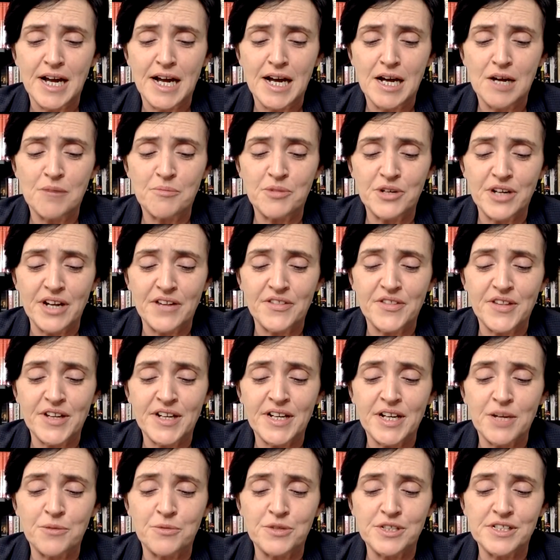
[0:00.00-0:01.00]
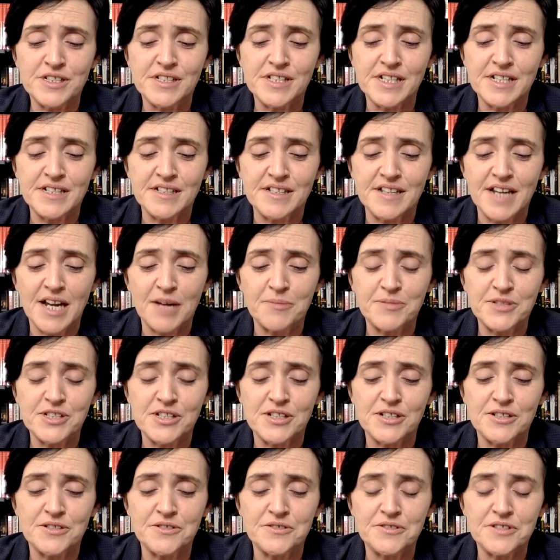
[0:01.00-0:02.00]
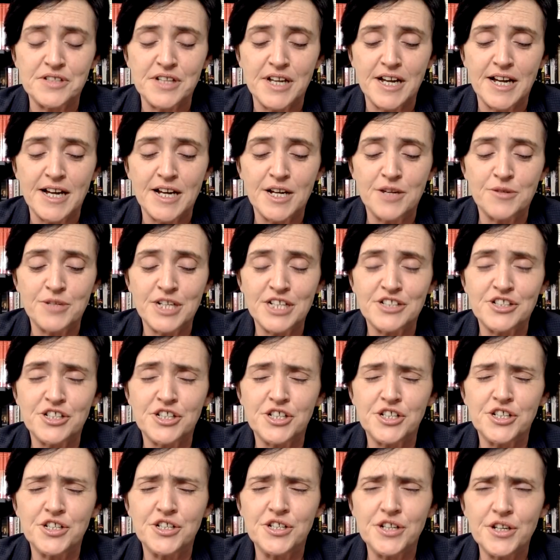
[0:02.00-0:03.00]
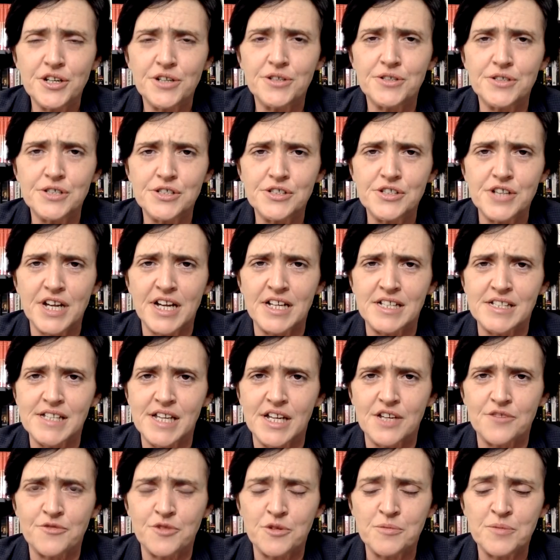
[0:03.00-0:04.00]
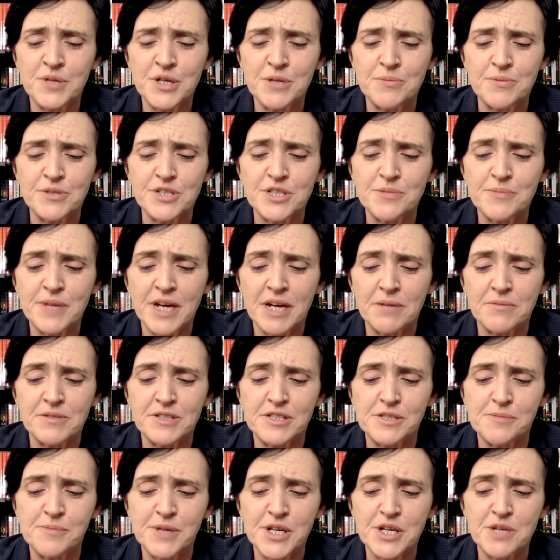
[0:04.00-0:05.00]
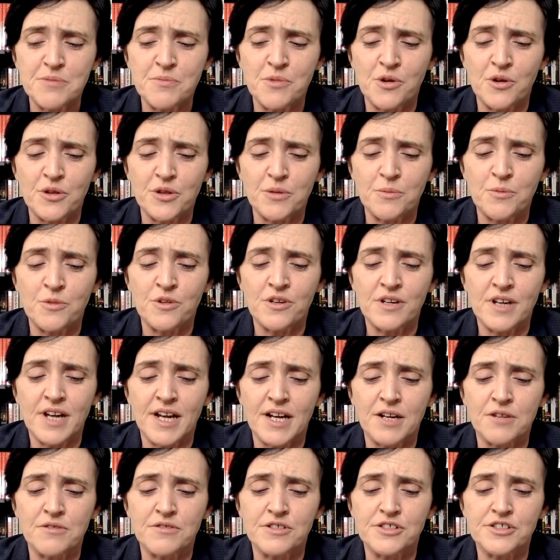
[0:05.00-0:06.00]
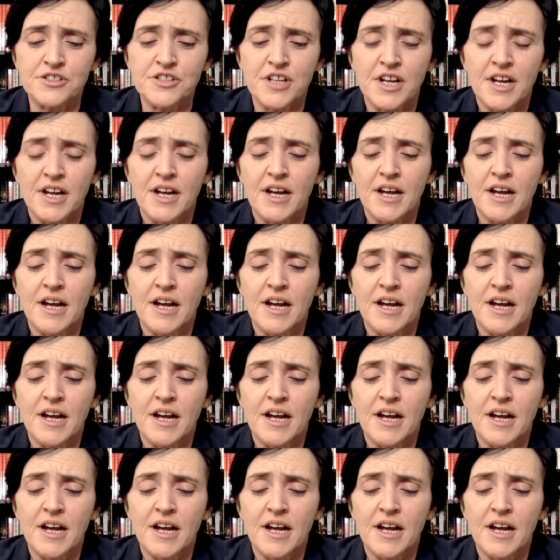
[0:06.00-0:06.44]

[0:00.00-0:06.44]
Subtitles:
but I think it's a huge asset for people to be able to speak more than one language.